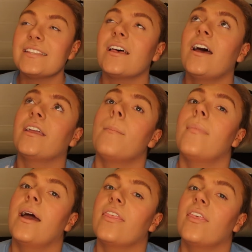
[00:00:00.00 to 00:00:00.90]
is like
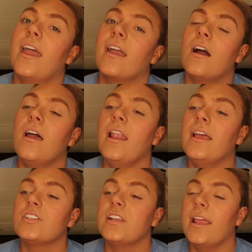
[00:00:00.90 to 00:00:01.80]
my thing. I
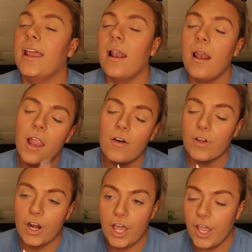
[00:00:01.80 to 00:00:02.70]
literally love
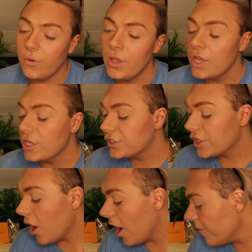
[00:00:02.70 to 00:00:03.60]
a glow.
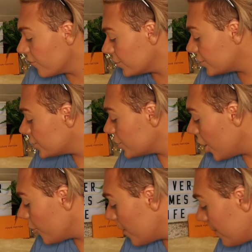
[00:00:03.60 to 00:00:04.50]
So I've got
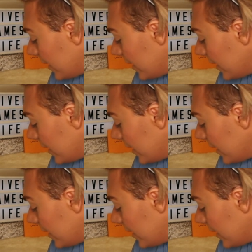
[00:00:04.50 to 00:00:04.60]
so